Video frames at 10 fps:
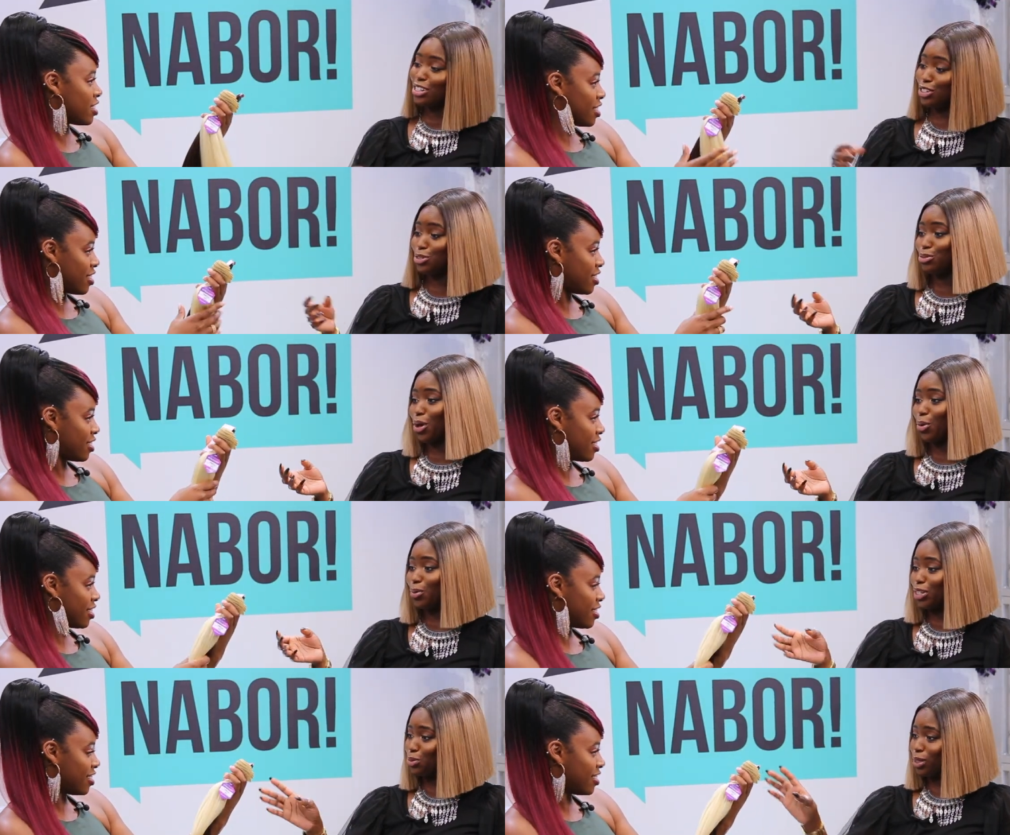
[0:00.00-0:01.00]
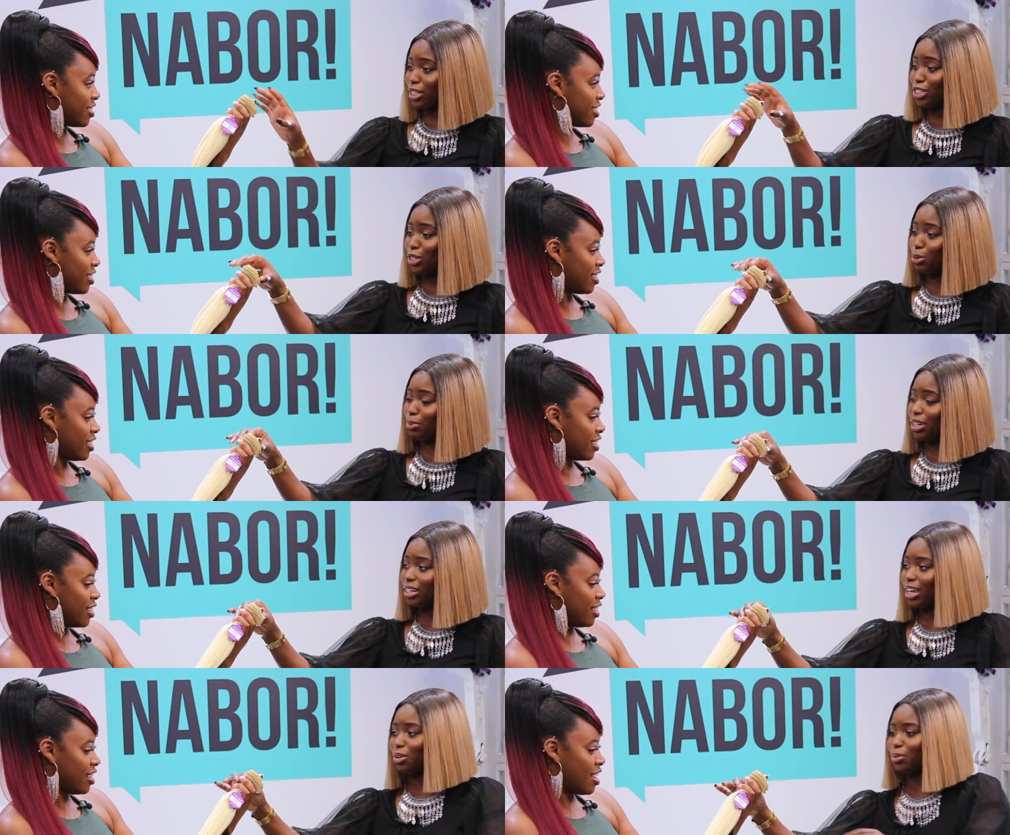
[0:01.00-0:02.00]
Speaker 1: Do you know which one is
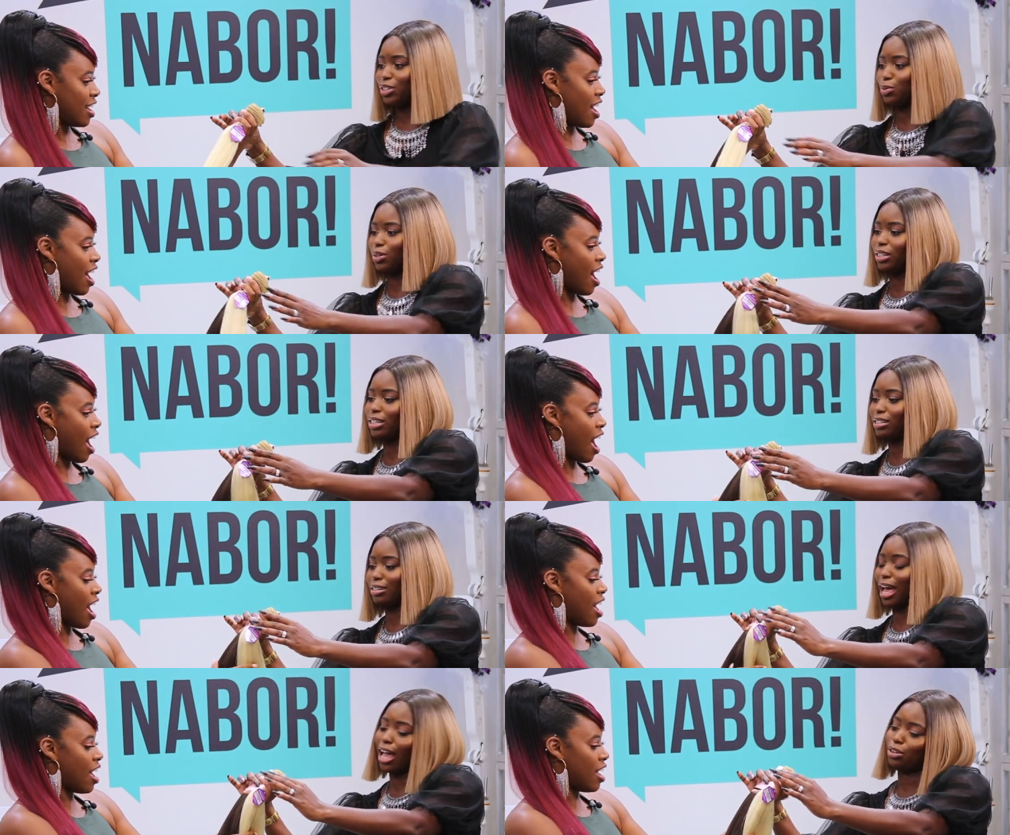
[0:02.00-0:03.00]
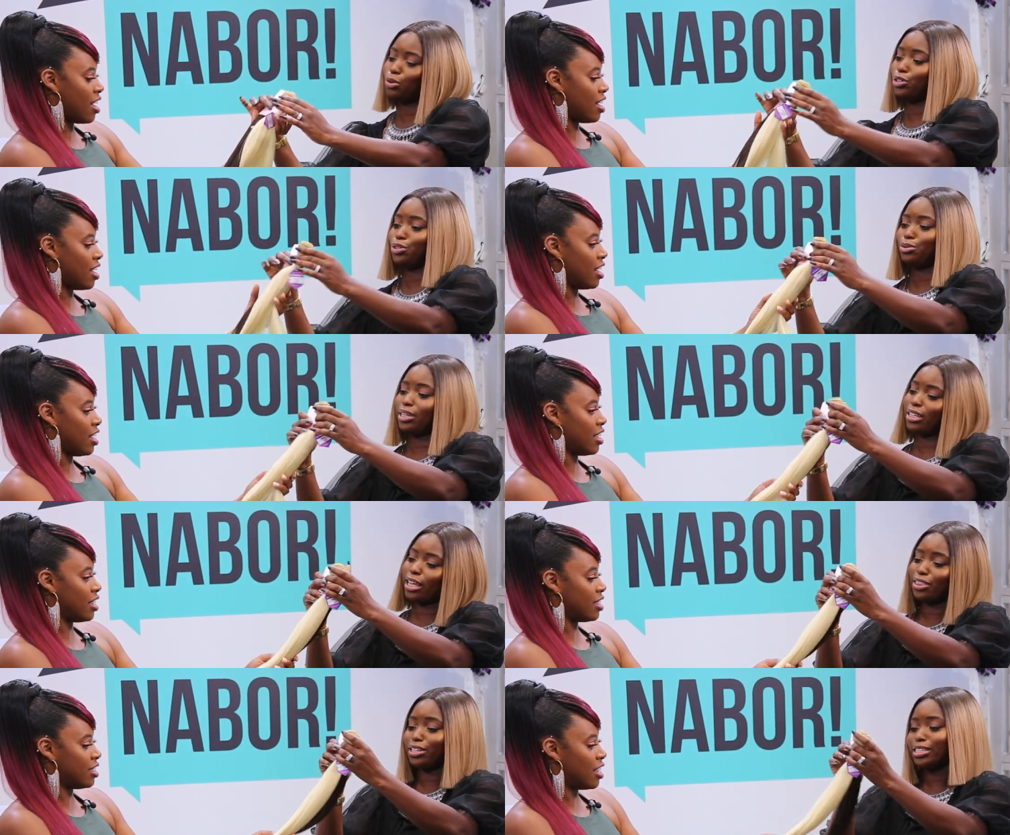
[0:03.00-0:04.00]
human and which one is not, or do you think
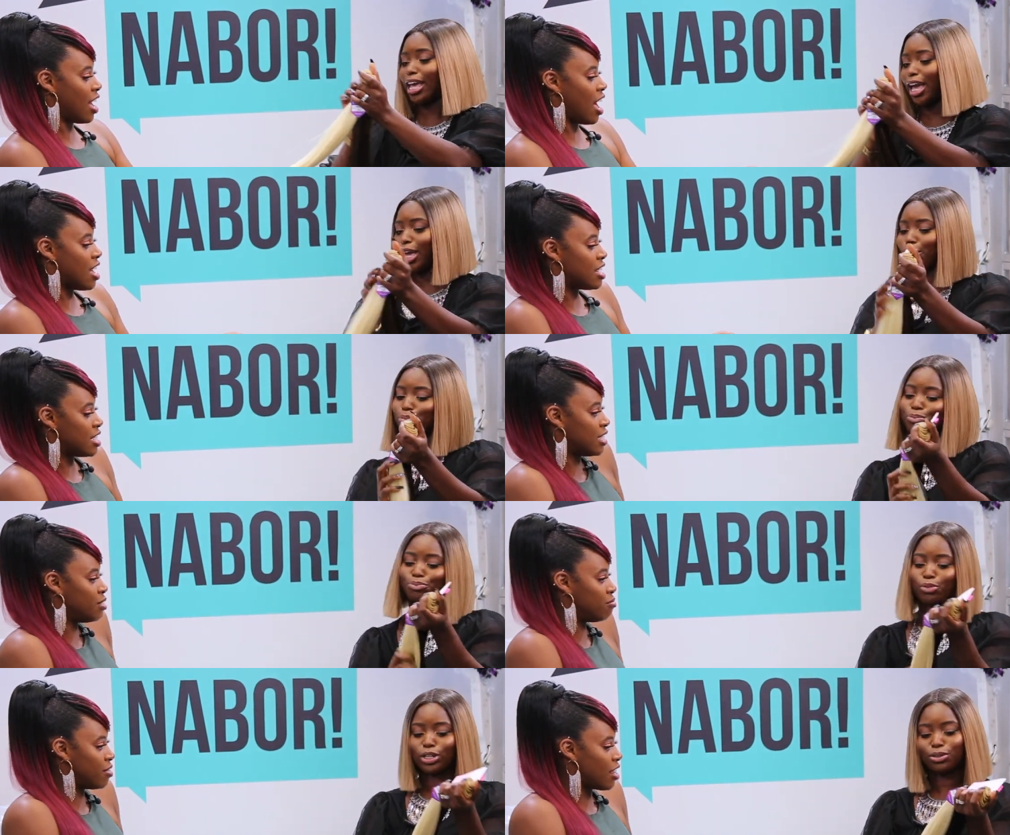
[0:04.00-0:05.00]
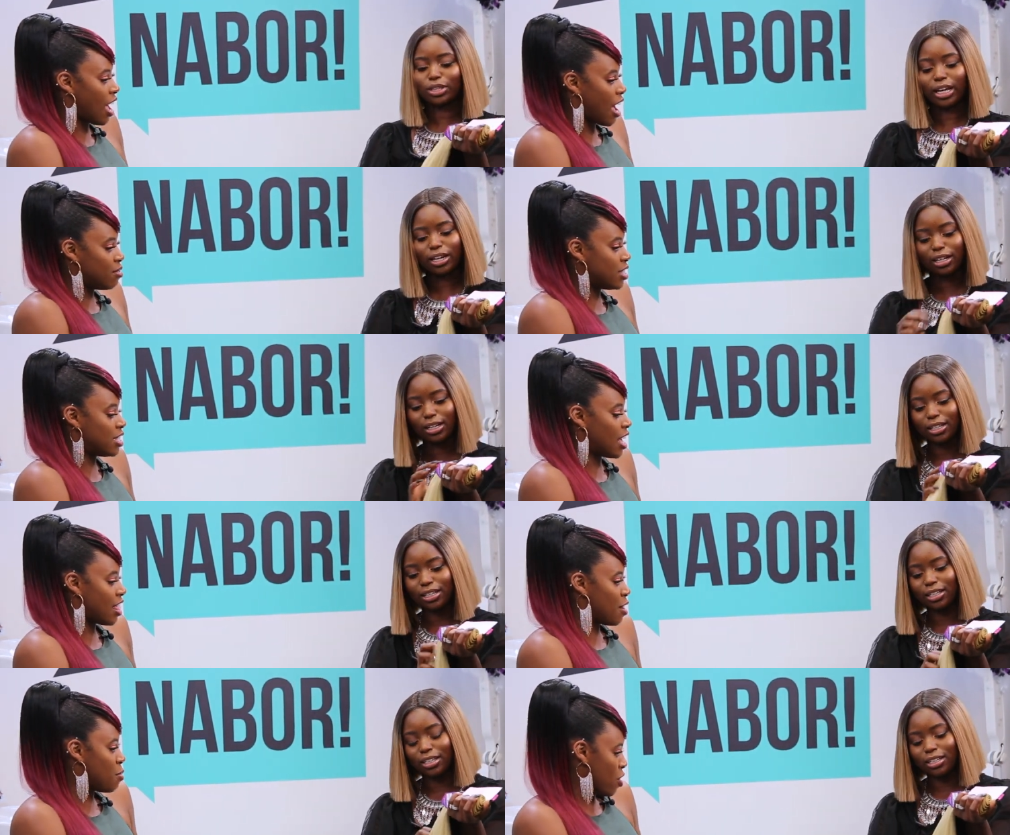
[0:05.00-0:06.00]
they're the same? Um, what do
Speaker 2: you think? I would say
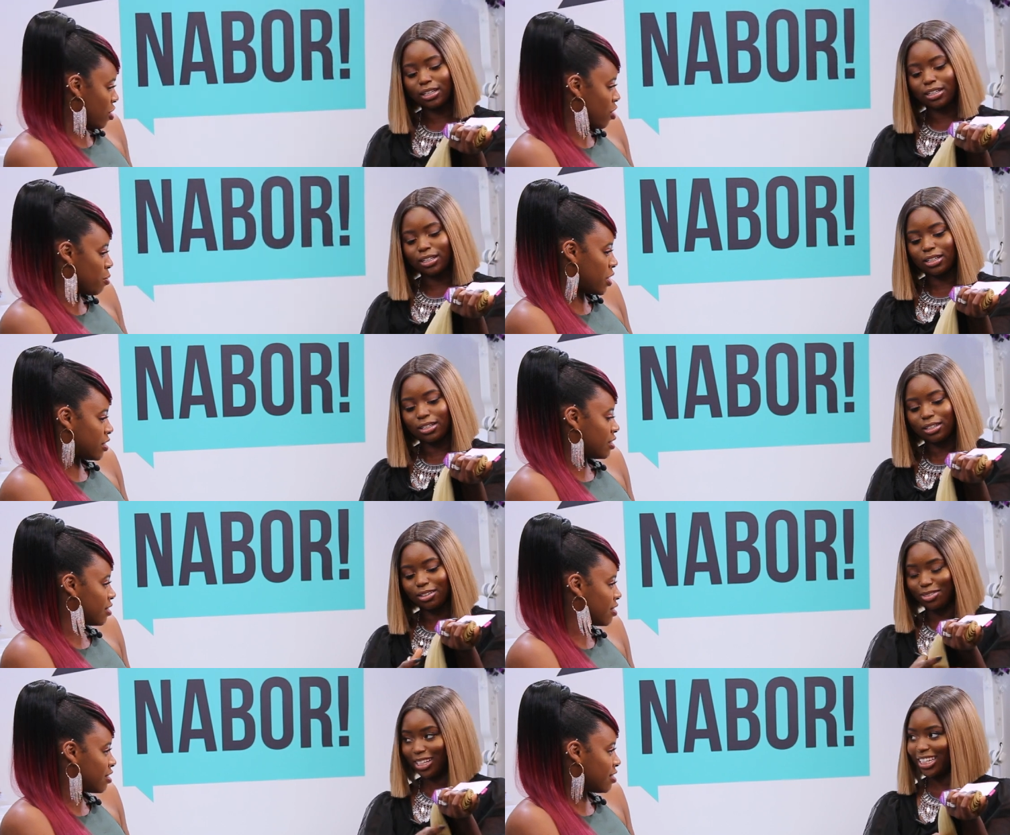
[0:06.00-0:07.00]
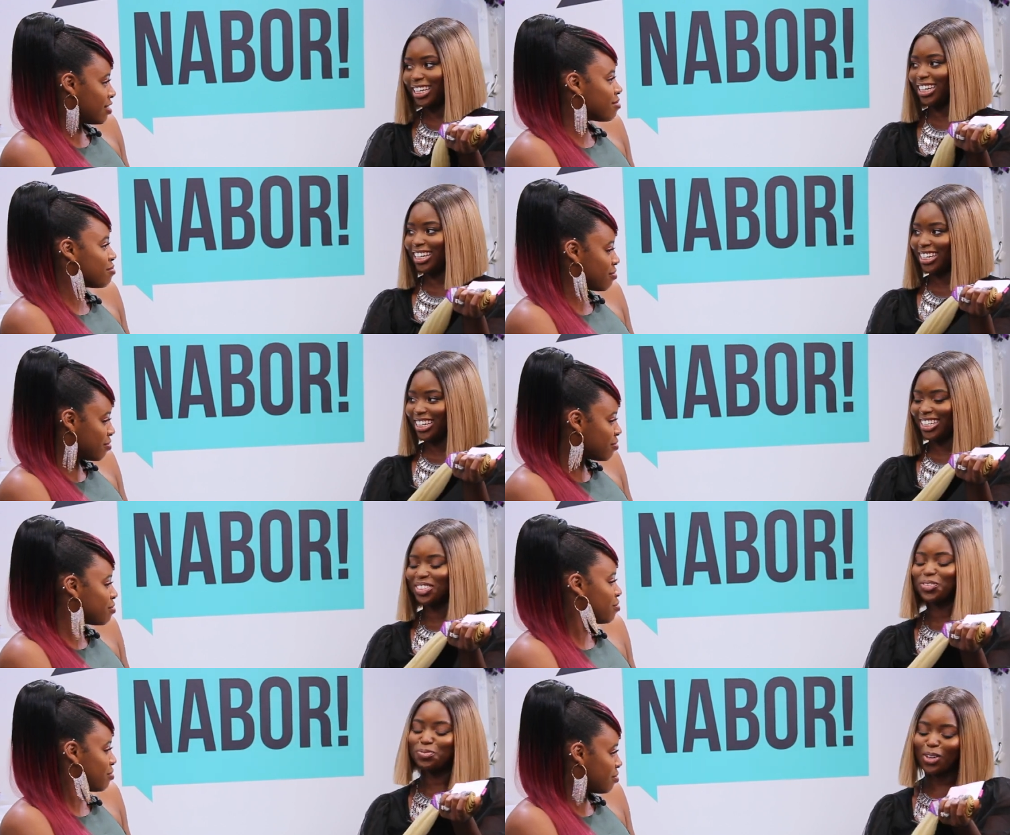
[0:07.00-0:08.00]
they're both human.
Speaker 1: Really? Mm-hmm.
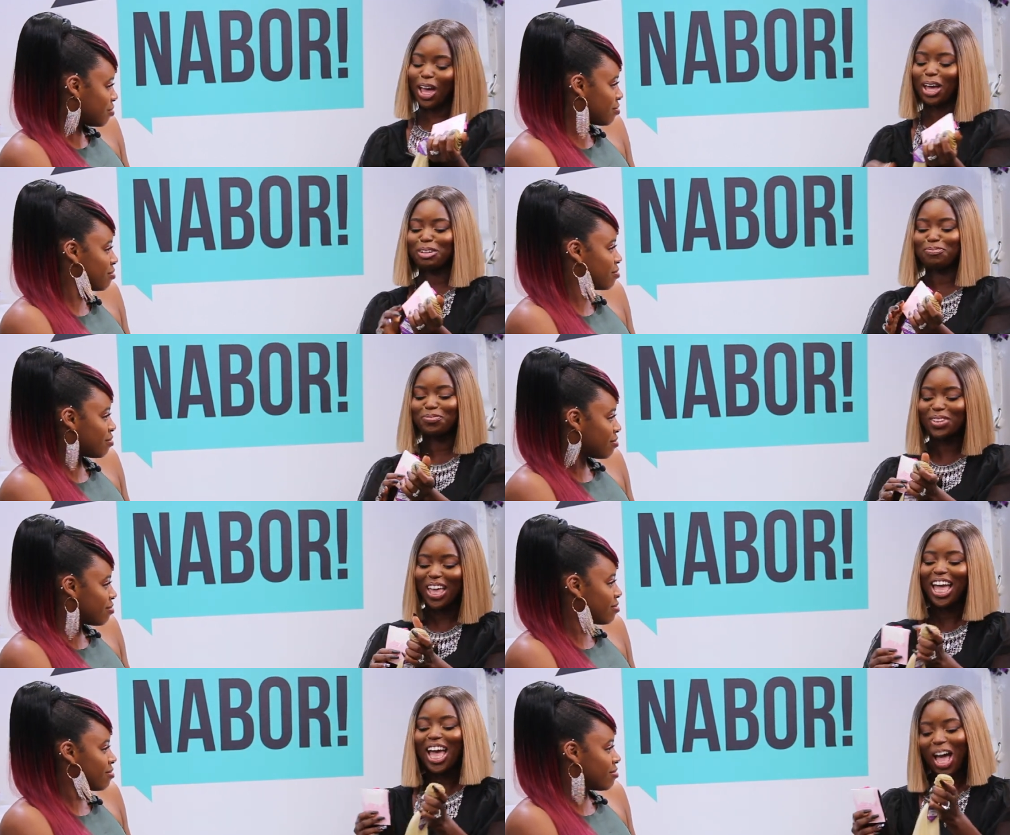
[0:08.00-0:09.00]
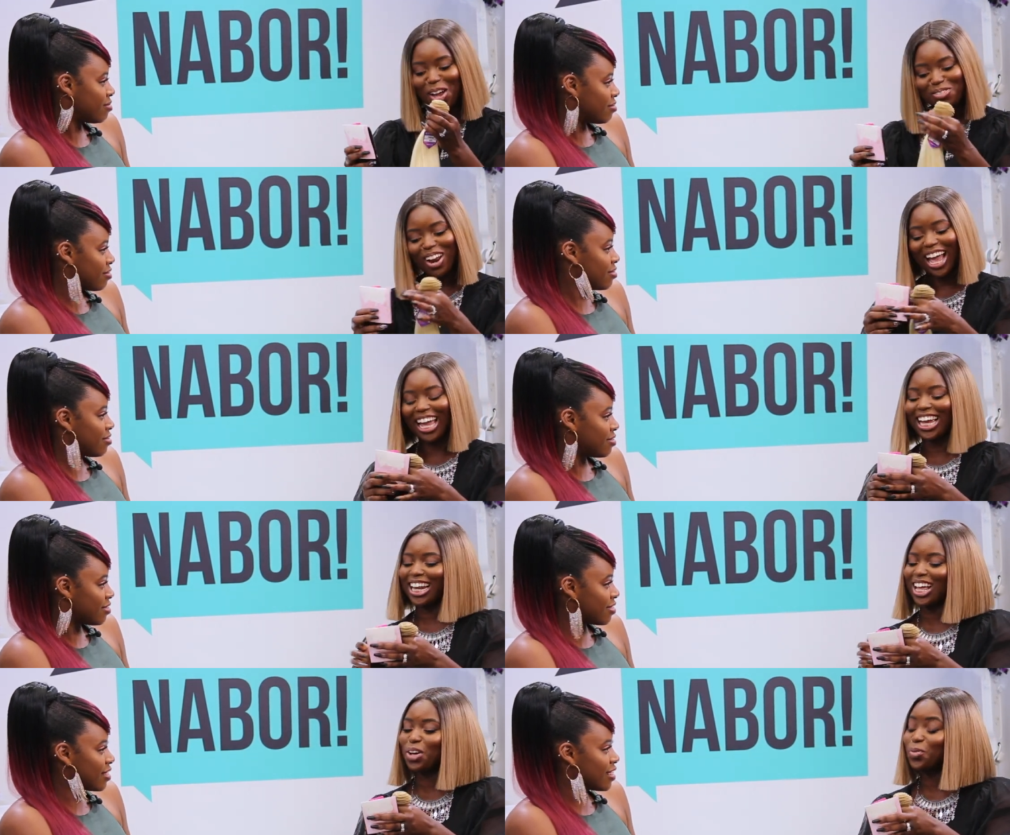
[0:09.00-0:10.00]
Okay. All right.
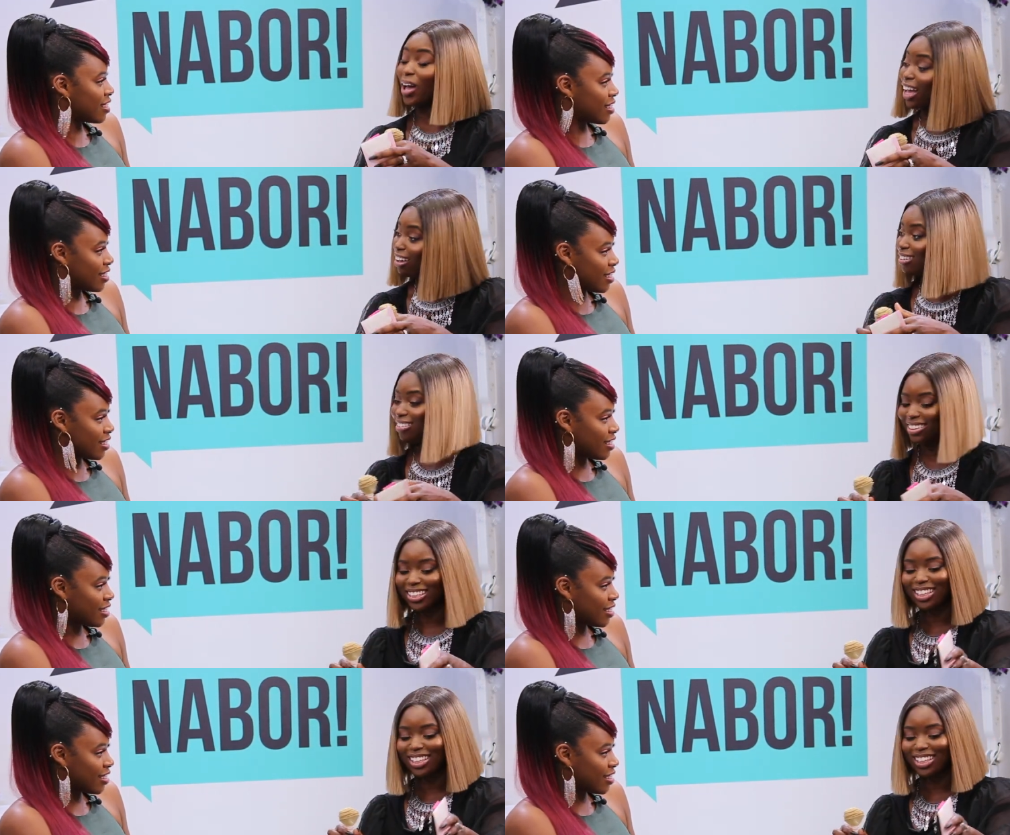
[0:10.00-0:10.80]
Well,